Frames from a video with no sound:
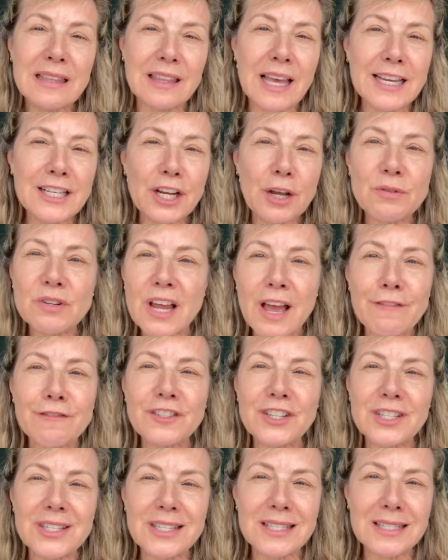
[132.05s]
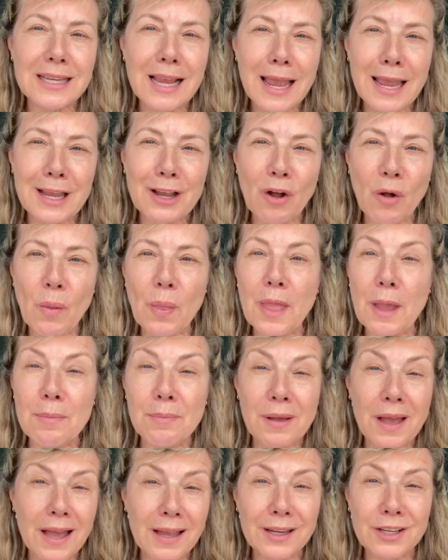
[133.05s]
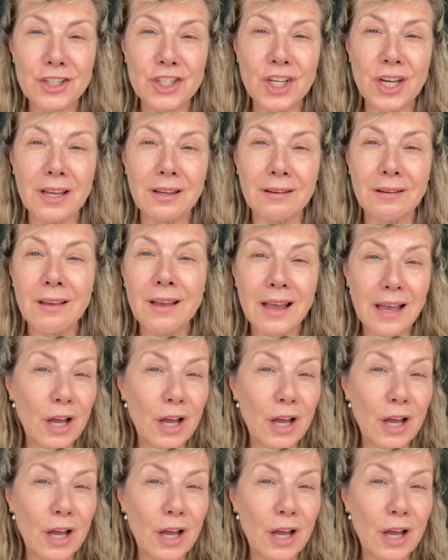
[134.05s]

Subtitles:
They don't have to say on their packaging